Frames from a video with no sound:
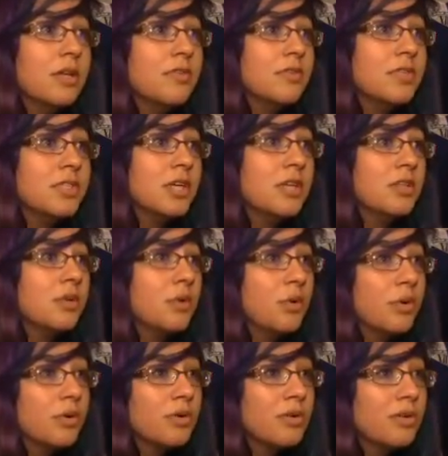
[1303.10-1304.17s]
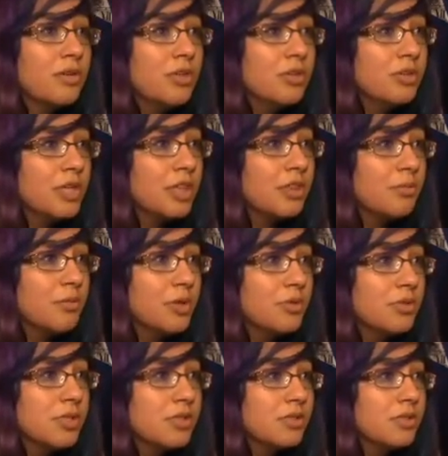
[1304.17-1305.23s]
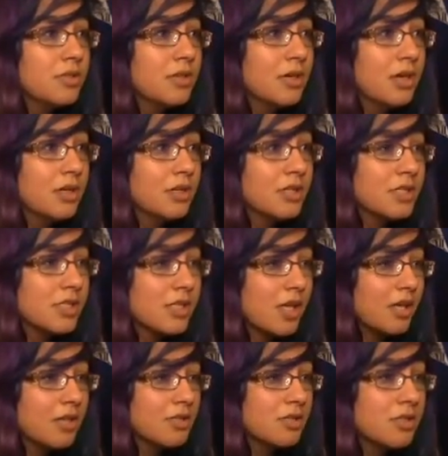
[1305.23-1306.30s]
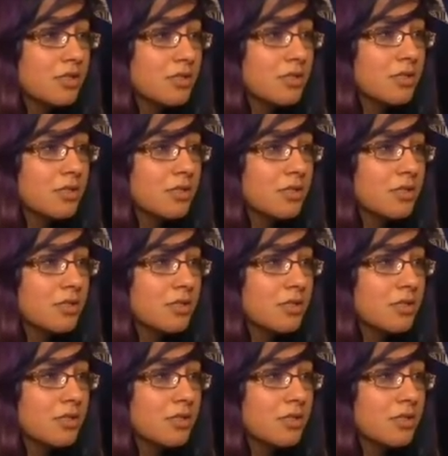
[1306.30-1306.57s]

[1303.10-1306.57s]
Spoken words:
And if you stay in the corner, you'll get the most out of the scans.